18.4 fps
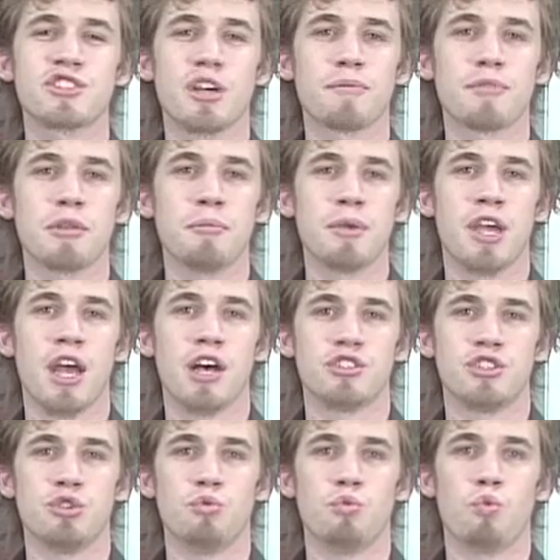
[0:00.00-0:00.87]
something
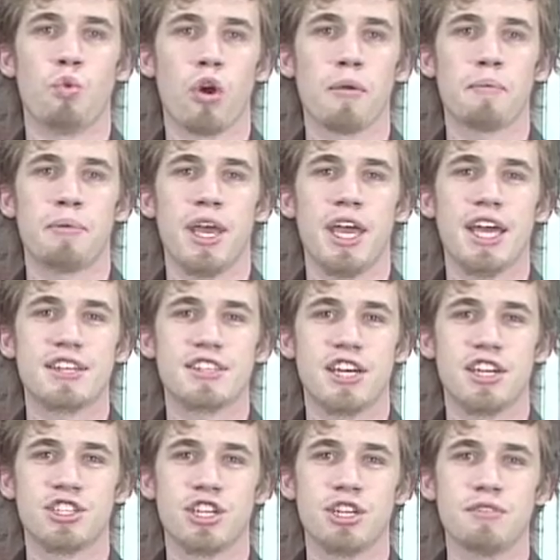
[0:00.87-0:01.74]
because you weren't paying
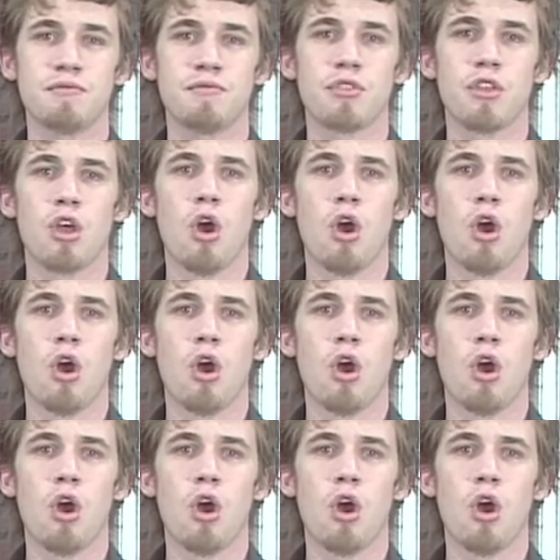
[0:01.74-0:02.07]
attention?